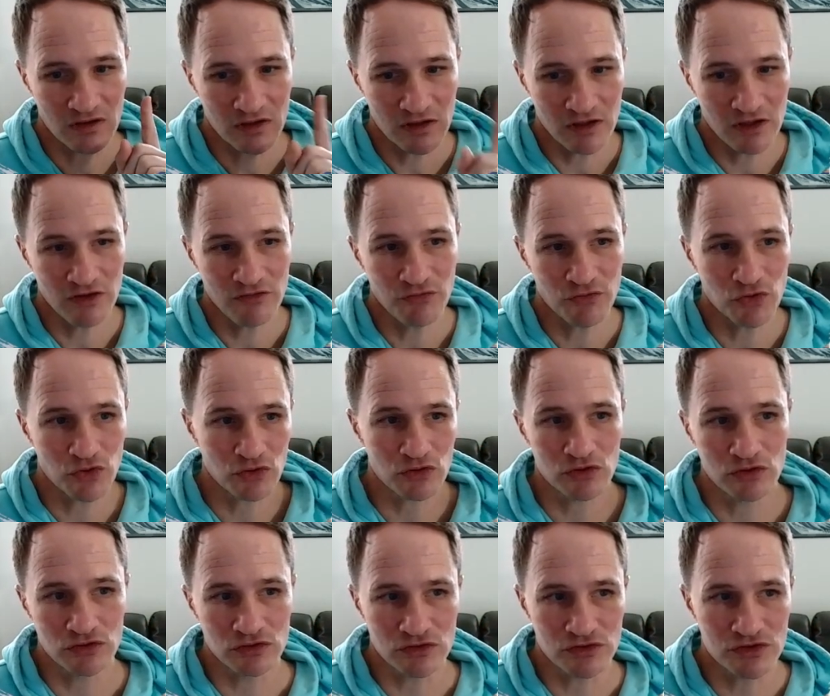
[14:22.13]
If
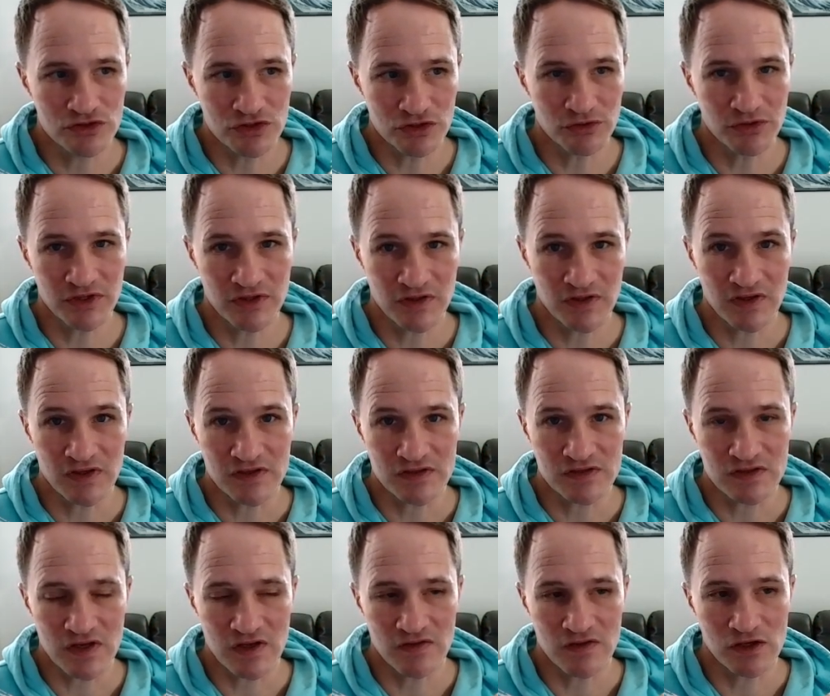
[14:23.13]
you're doing
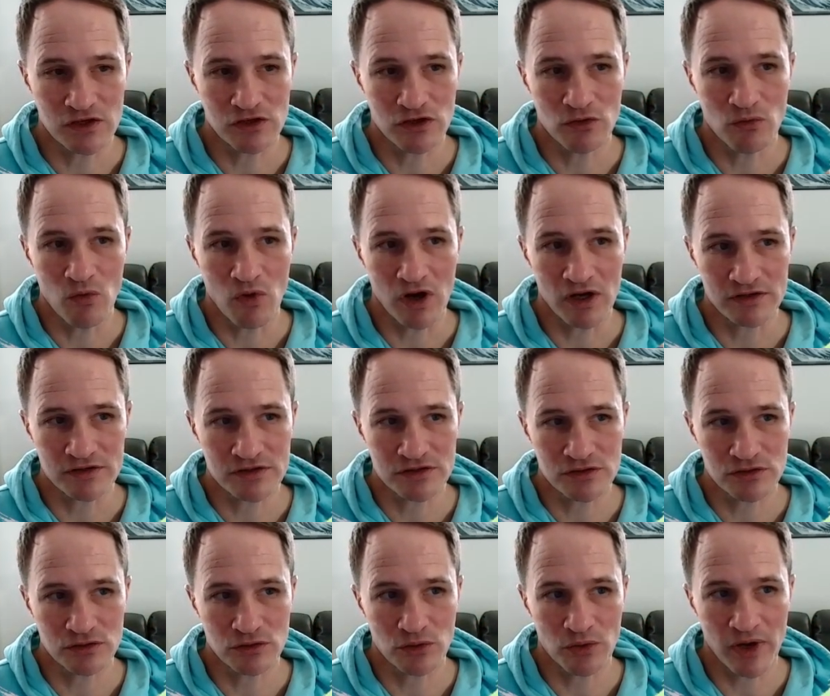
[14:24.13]
this and then you want
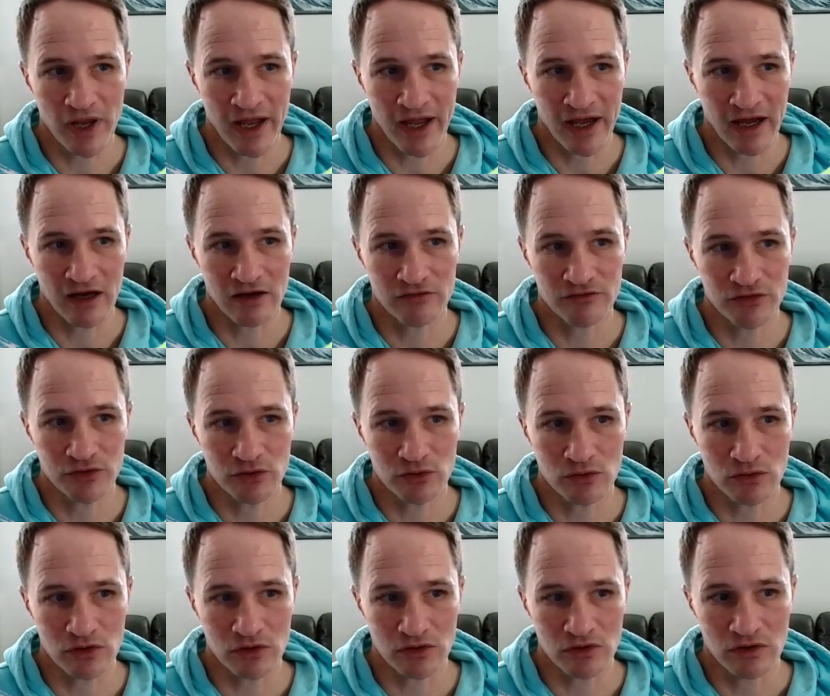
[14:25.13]
to have
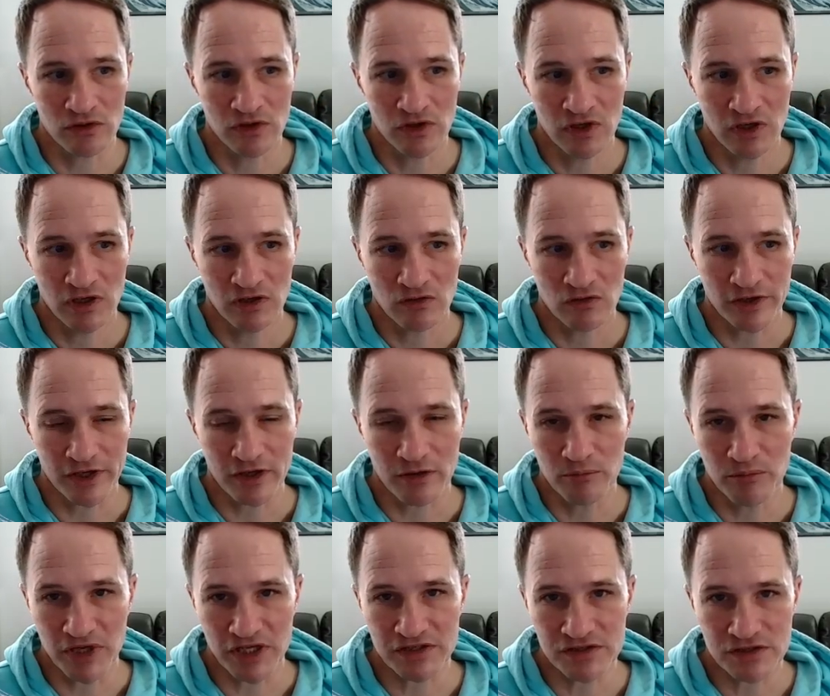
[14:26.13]
your like
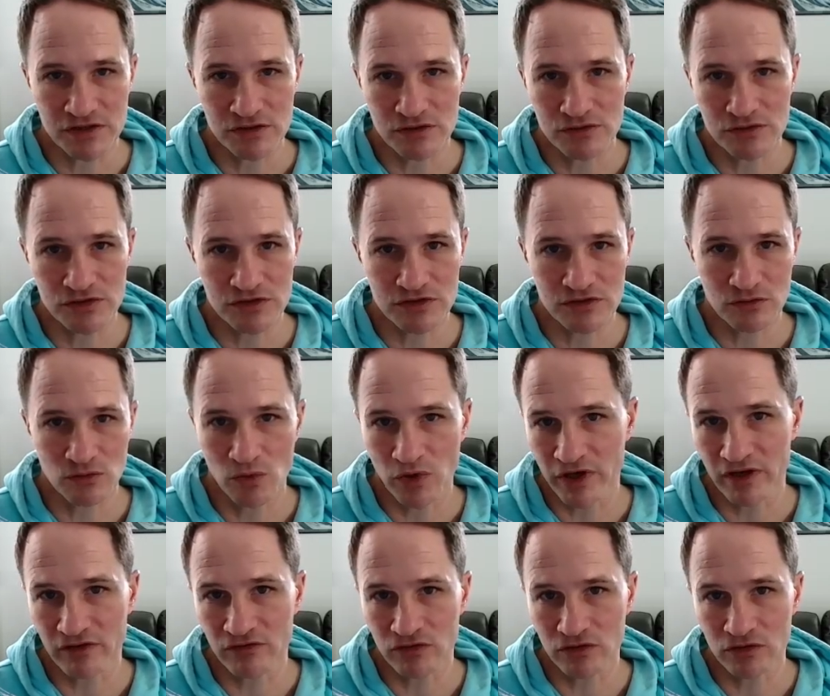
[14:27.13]
mixed use
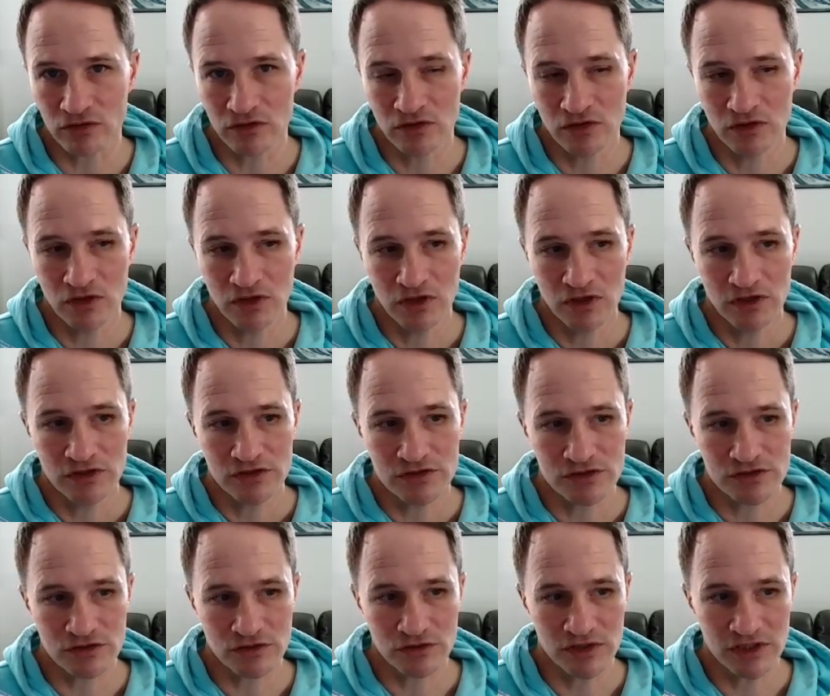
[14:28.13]
whatever,
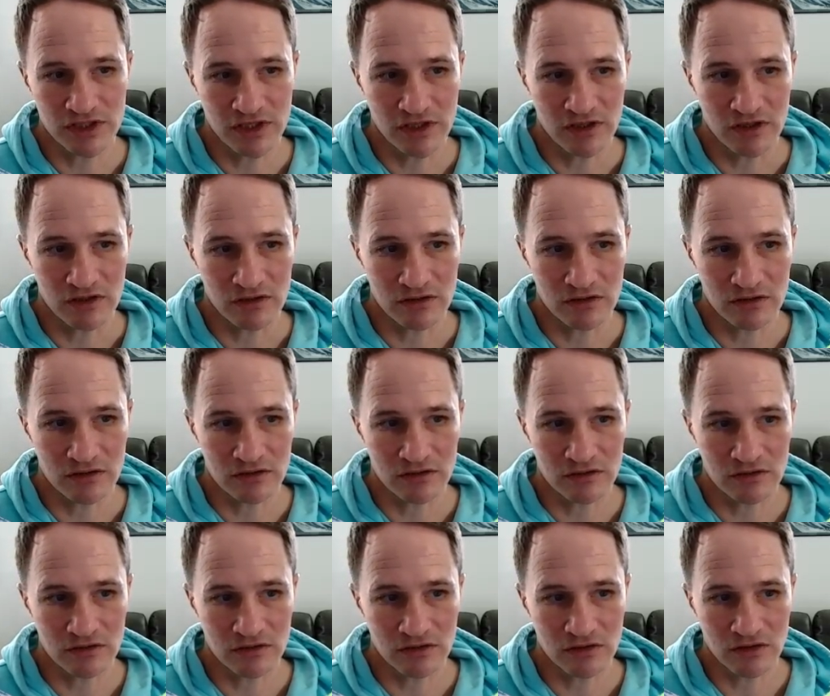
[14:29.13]
so that
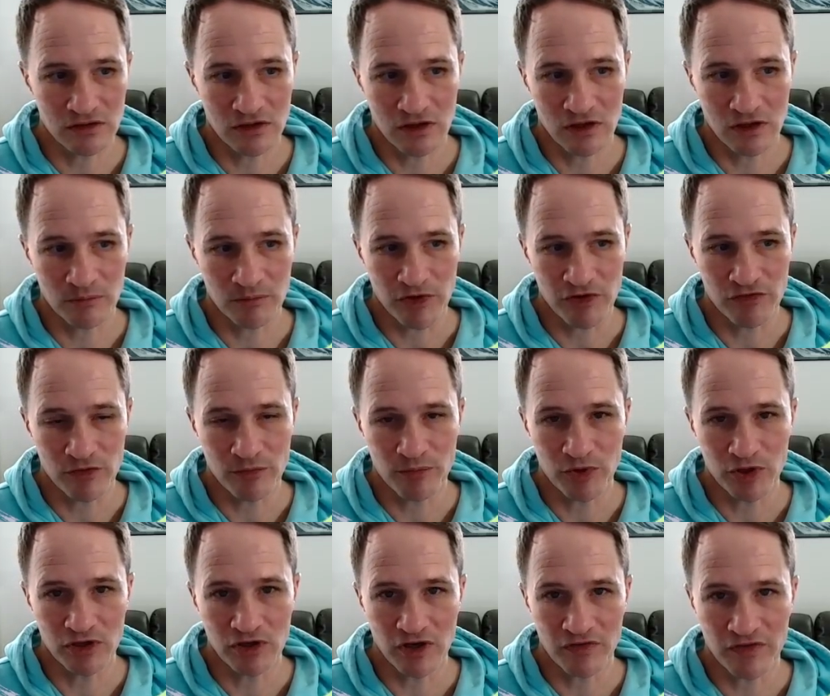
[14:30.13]
if you
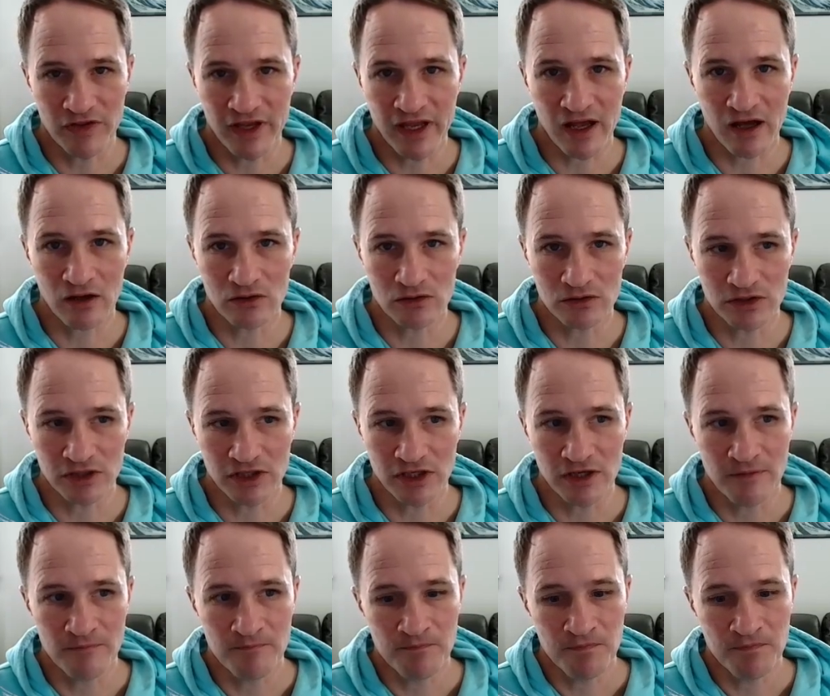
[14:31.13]
put it on the gallery